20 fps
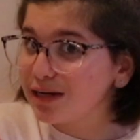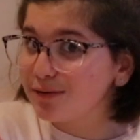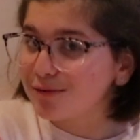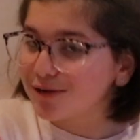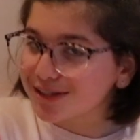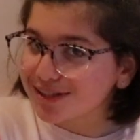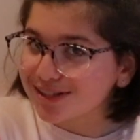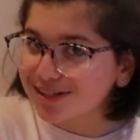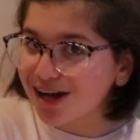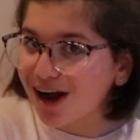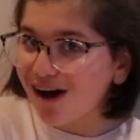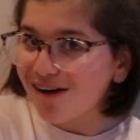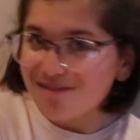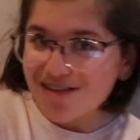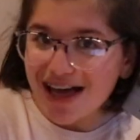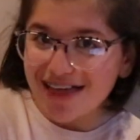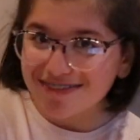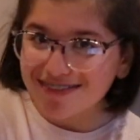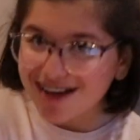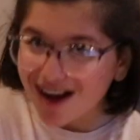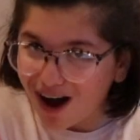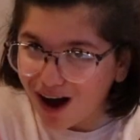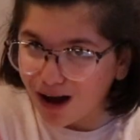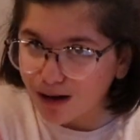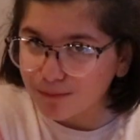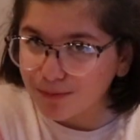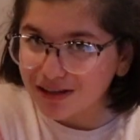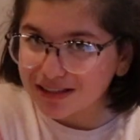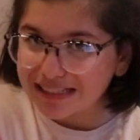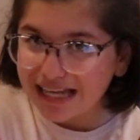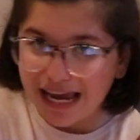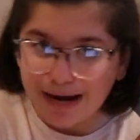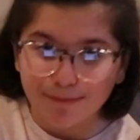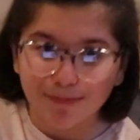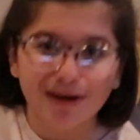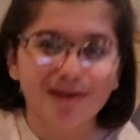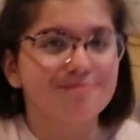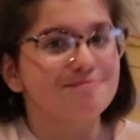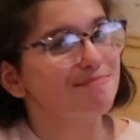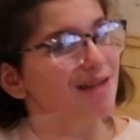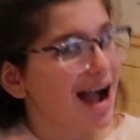Woodsnoff and the Oddball Neighbor